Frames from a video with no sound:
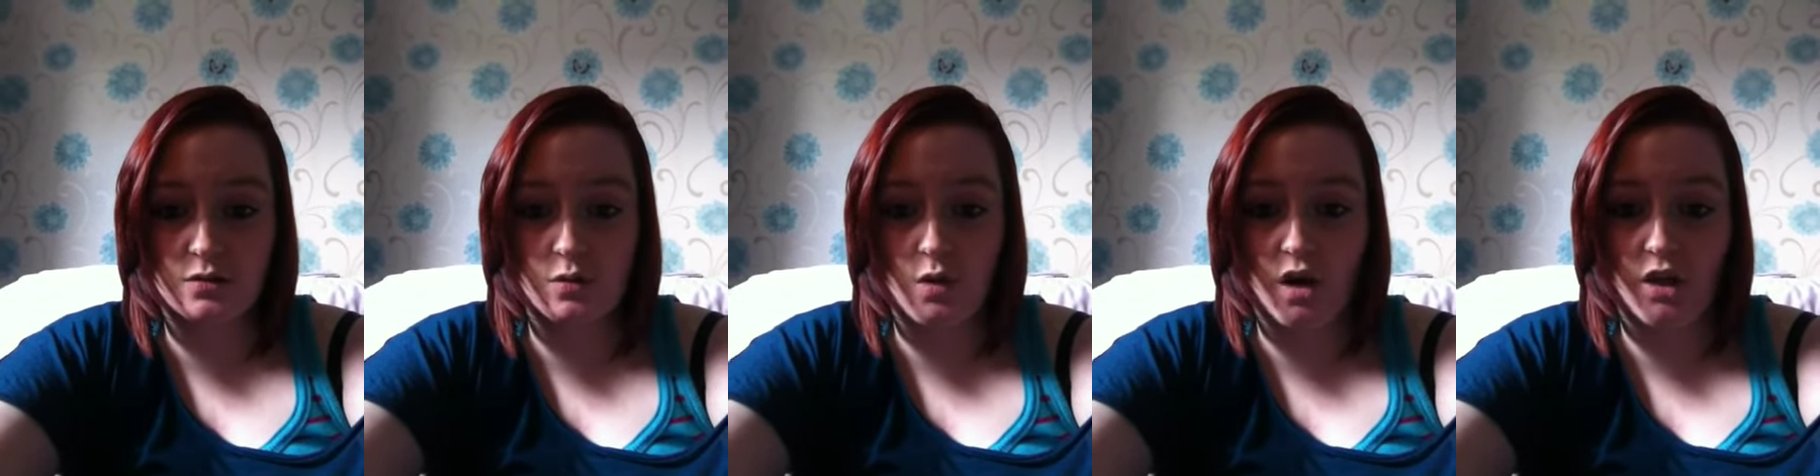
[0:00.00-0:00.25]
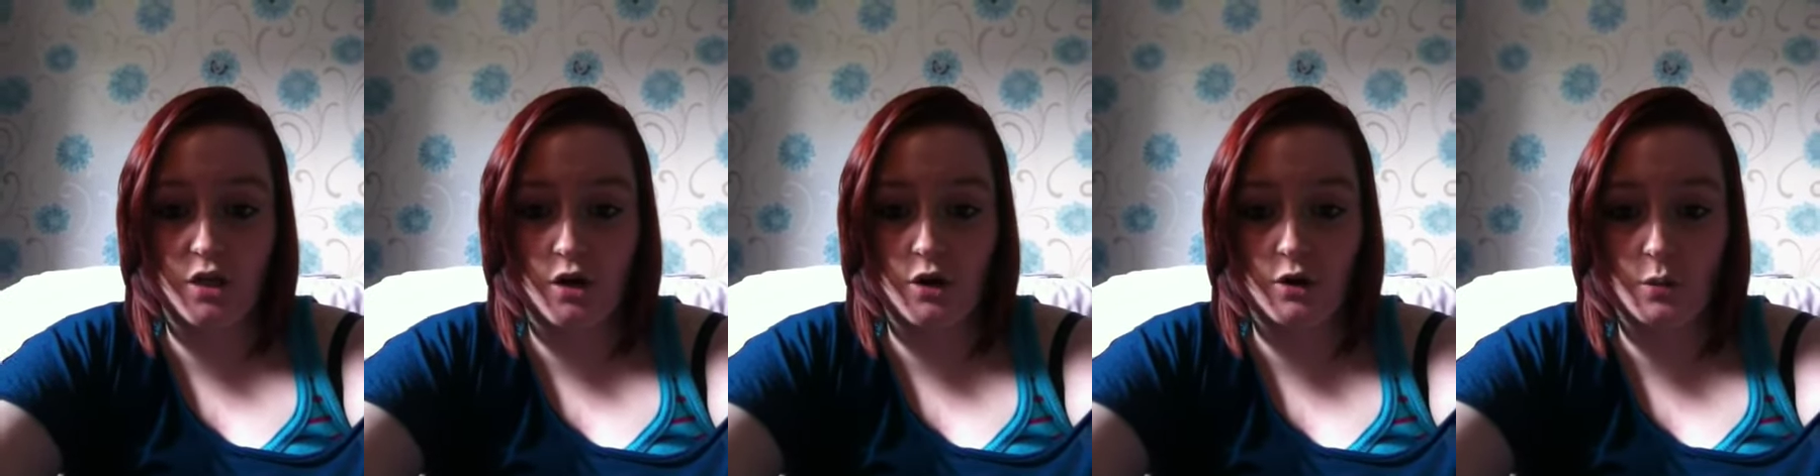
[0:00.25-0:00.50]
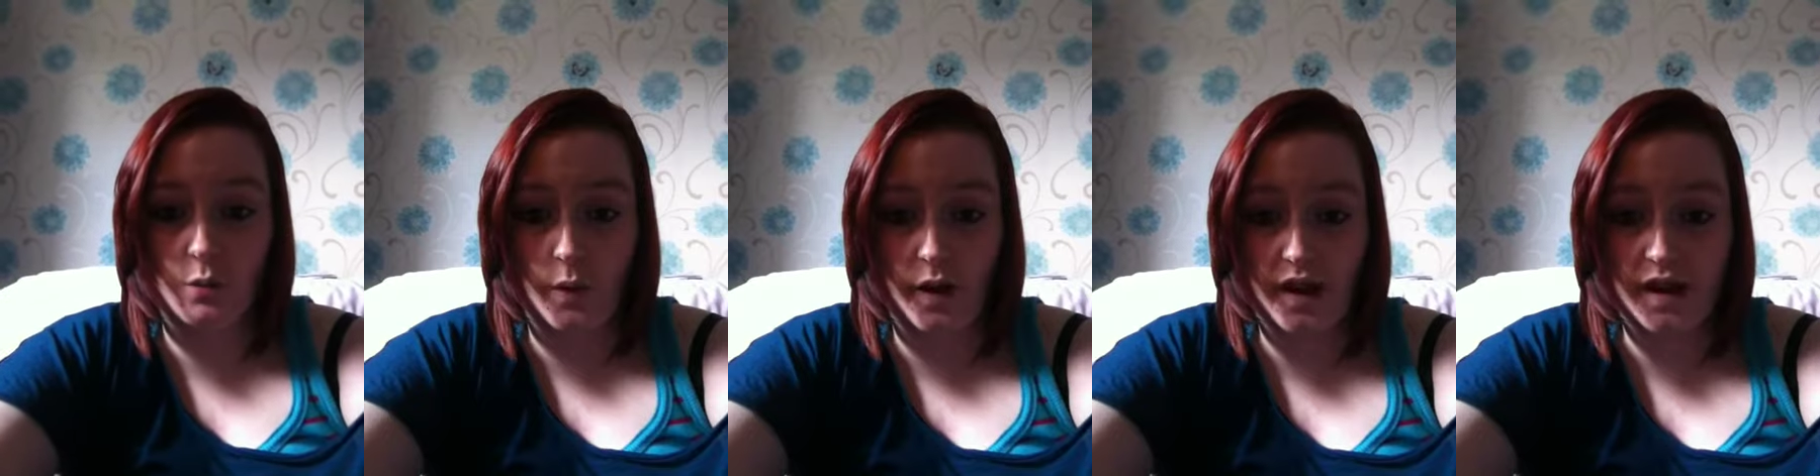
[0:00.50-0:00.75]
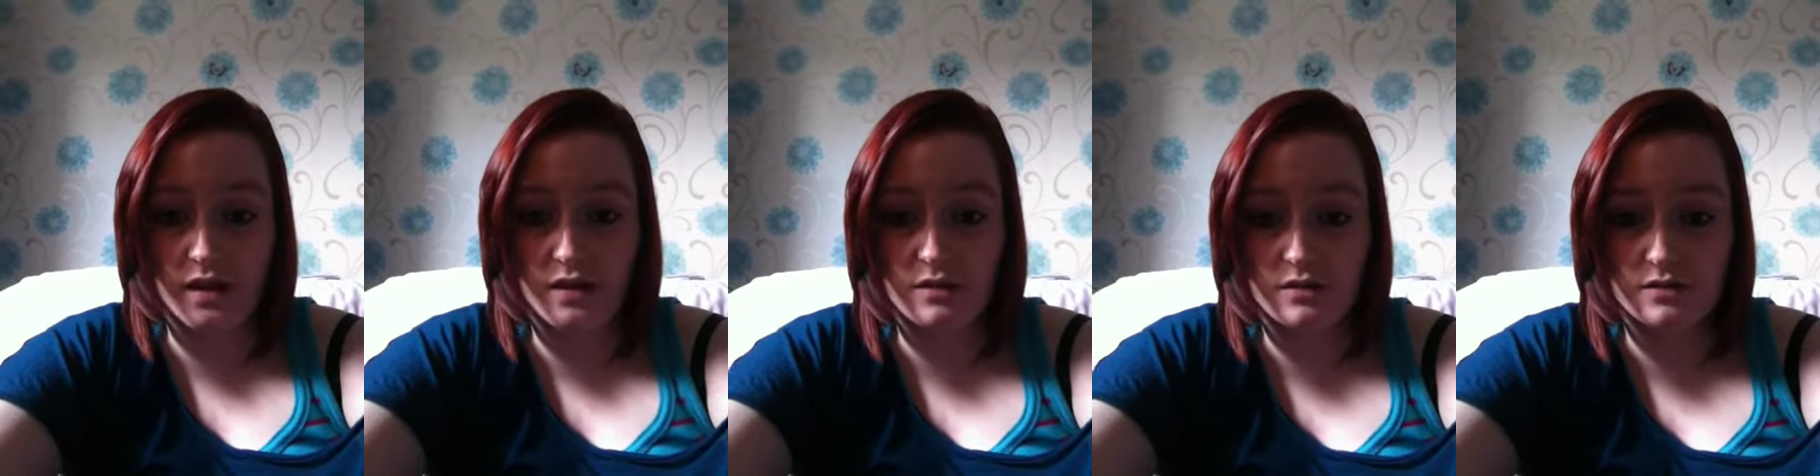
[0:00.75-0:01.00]
with her
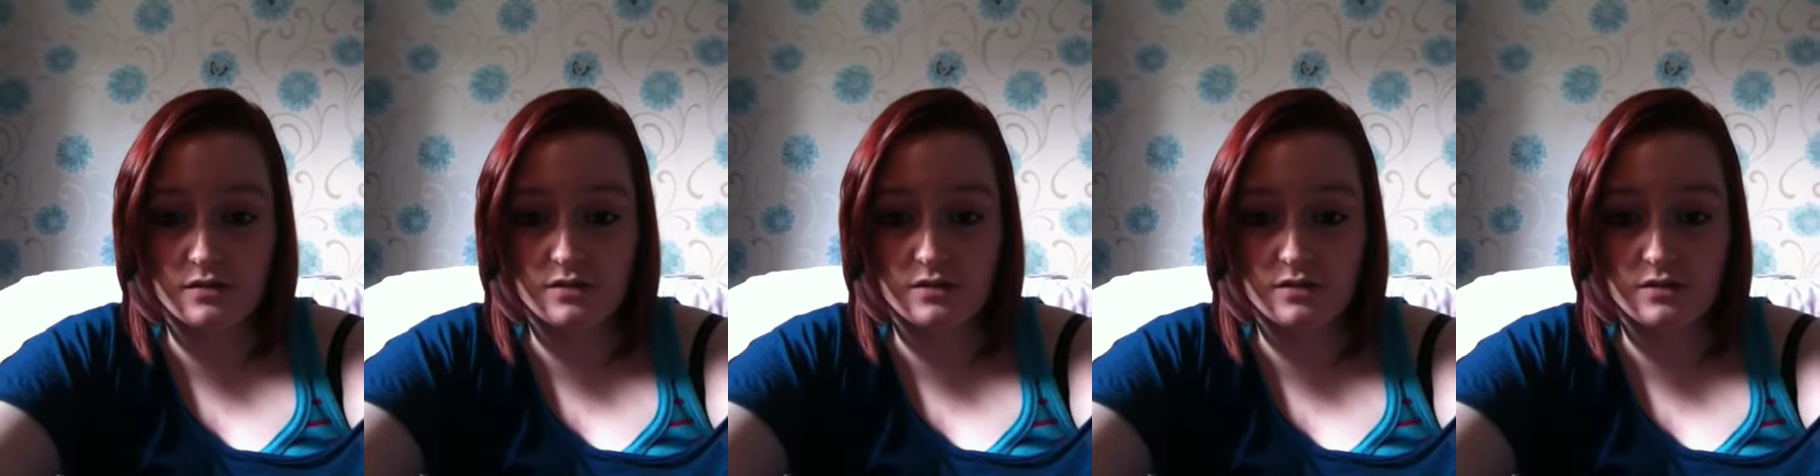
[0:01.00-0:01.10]
weight.